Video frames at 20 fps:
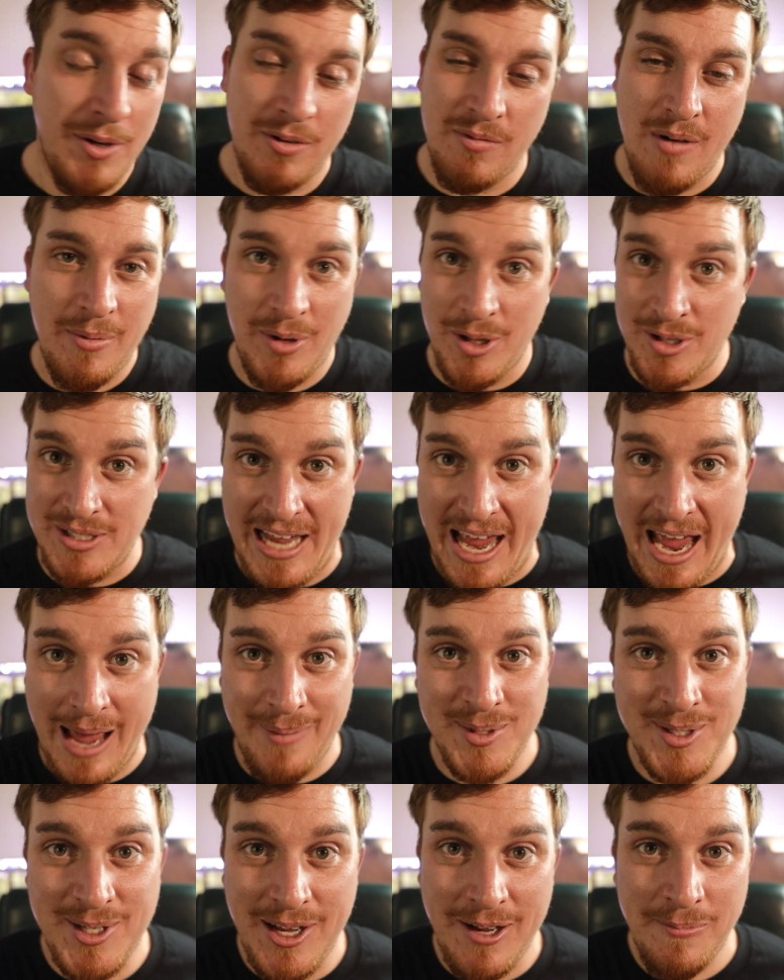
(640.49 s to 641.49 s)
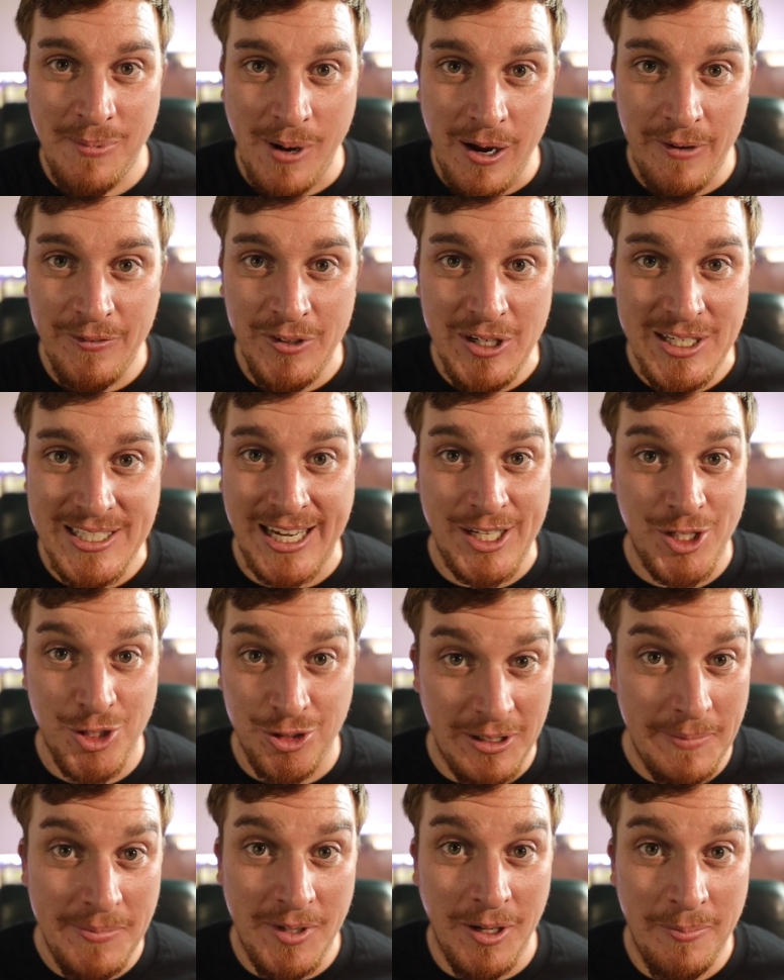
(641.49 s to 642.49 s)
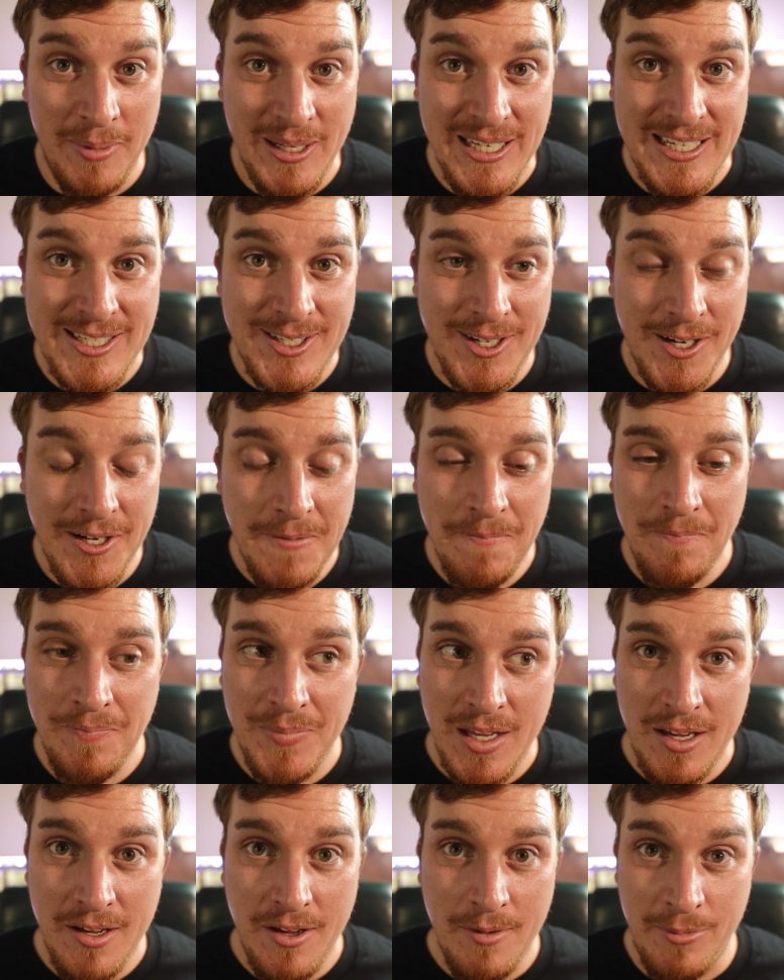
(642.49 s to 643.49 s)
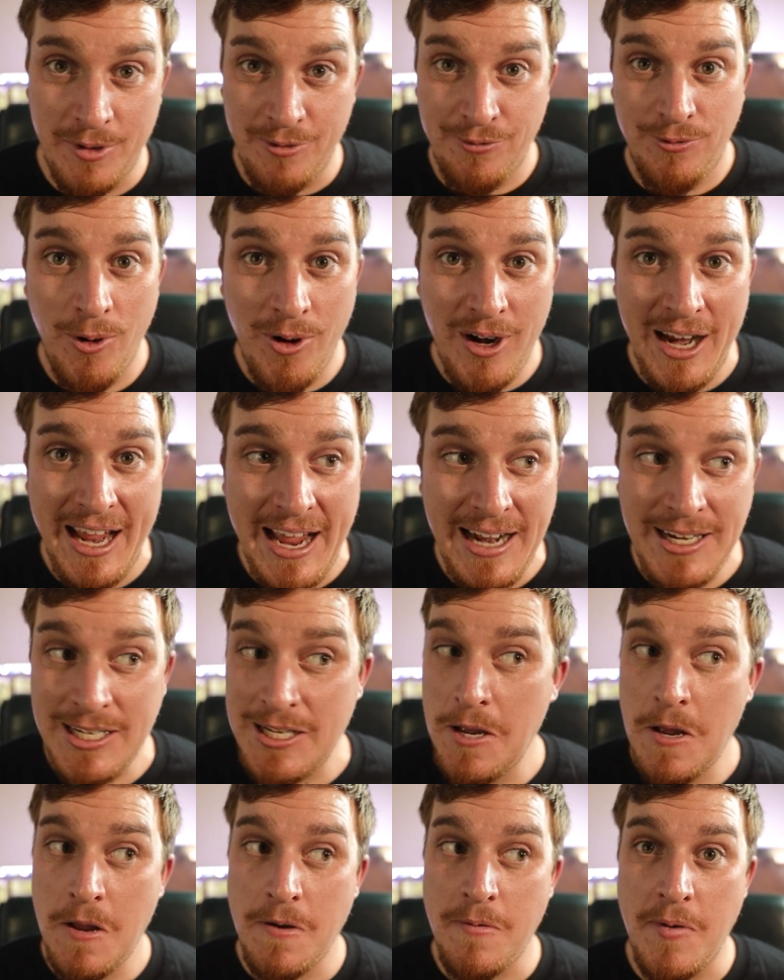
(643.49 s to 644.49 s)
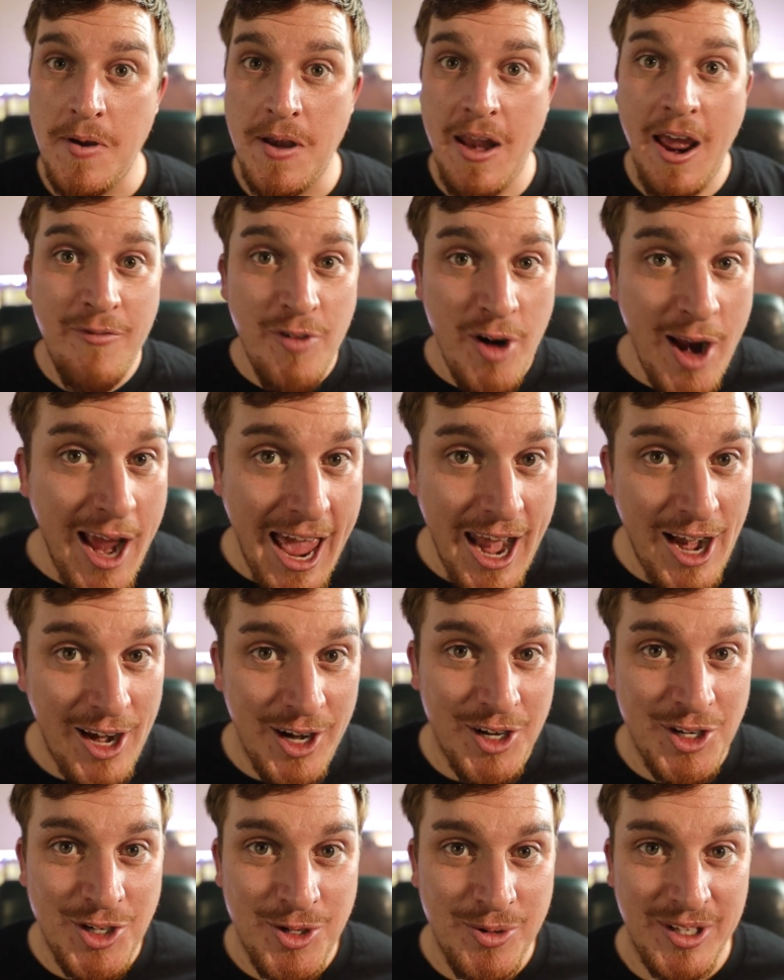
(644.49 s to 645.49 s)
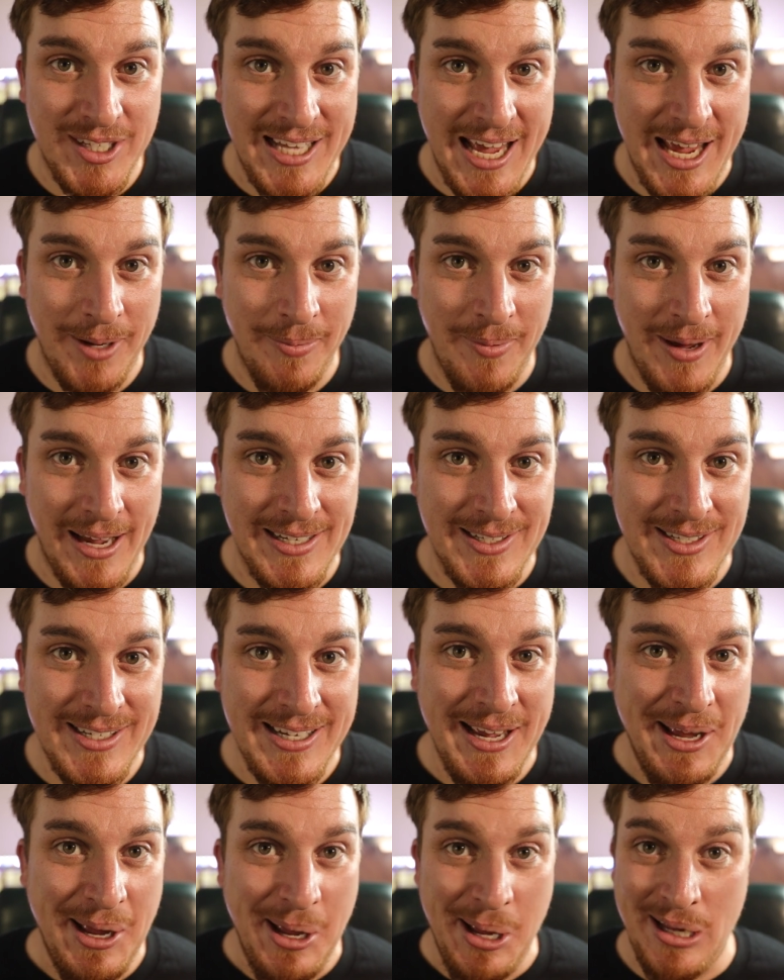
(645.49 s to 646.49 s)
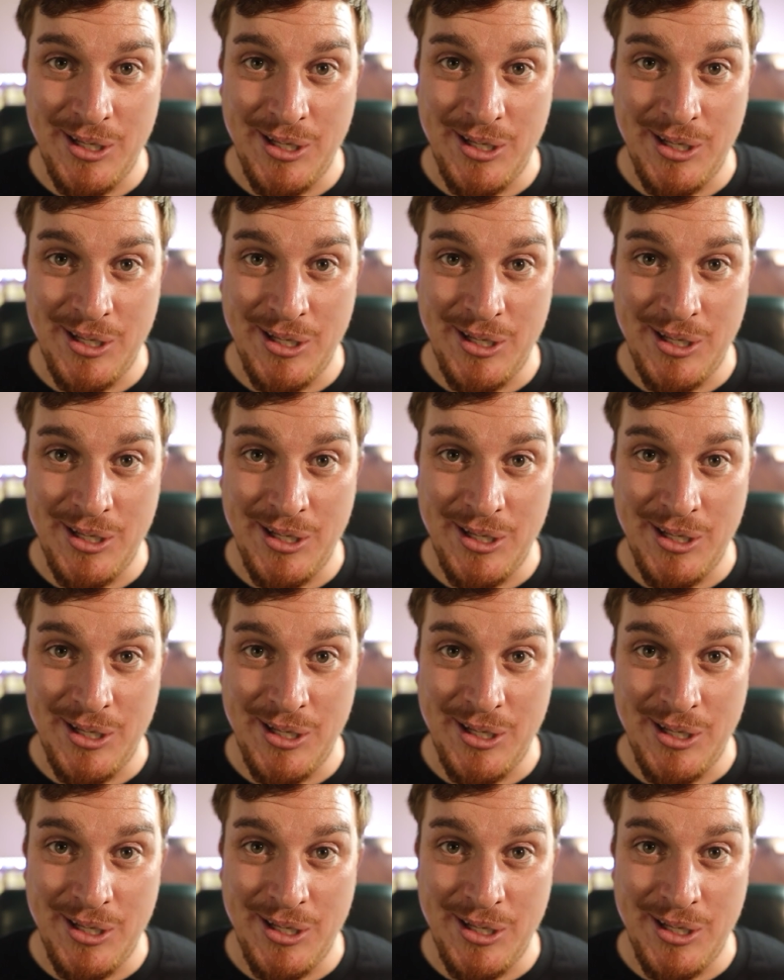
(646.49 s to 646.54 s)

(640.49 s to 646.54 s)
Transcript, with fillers: Remember those Amazon puffers I trimmed their beaks on beforehand? Never had an issue with tank mates.